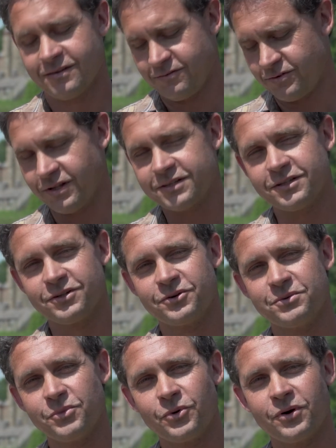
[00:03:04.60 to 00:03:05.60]
If you'd like to
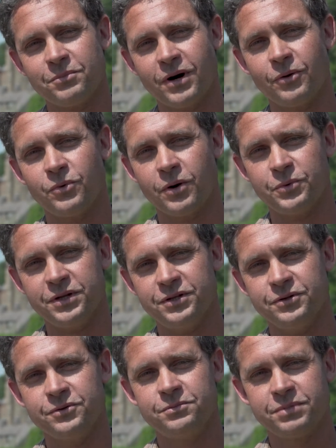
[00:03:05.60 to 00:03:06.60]
learn more about what we
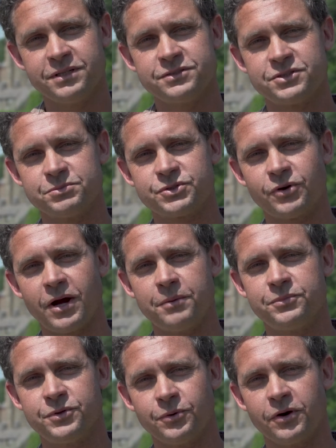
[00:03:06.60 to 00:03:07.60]
do, please
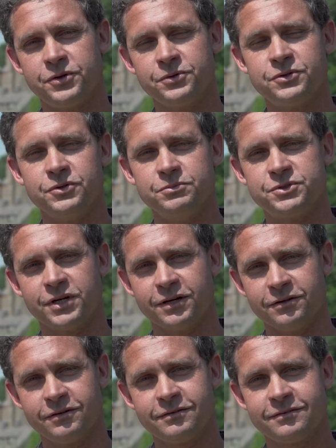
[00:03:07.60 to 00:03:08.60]
subscribe to our YouTube
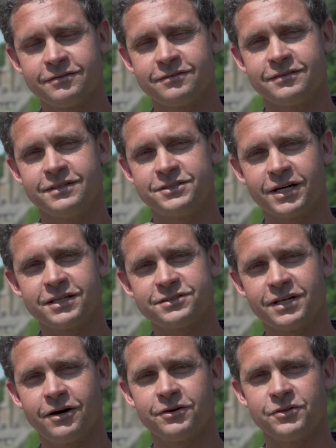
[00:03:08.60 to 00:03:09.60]
channel and check
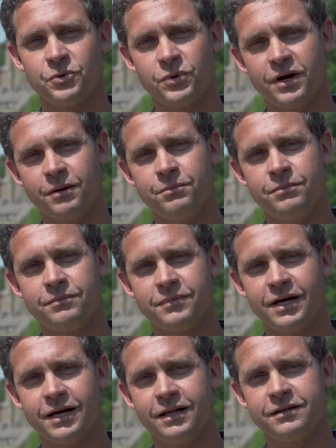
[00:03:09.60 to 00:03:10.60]
us out on the web
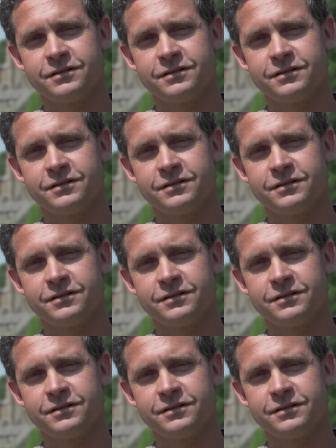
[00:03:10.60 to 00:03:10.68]
at